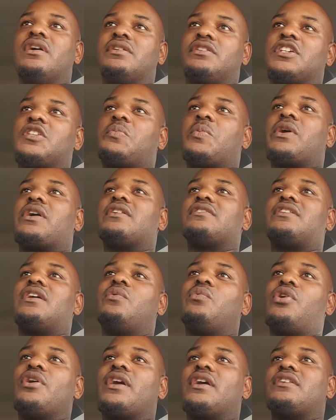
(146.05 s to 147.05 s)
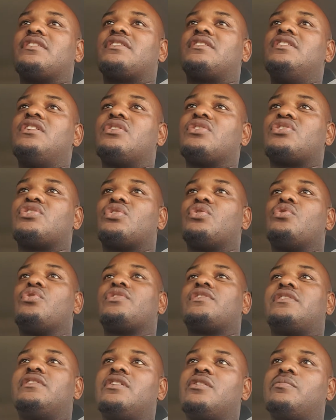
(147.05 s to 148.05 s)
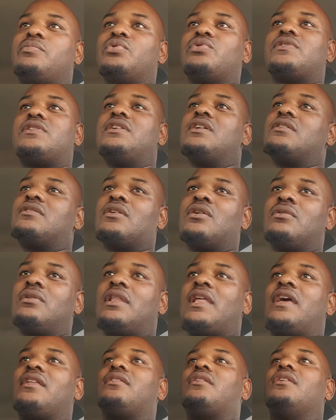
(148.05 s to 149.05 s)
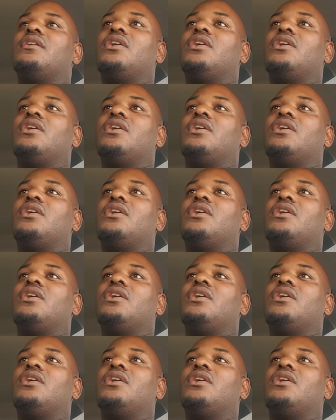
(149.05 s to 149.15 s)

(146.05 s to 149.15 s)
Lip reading: Just because they work at a sneaker store or sneaker boutique, don't let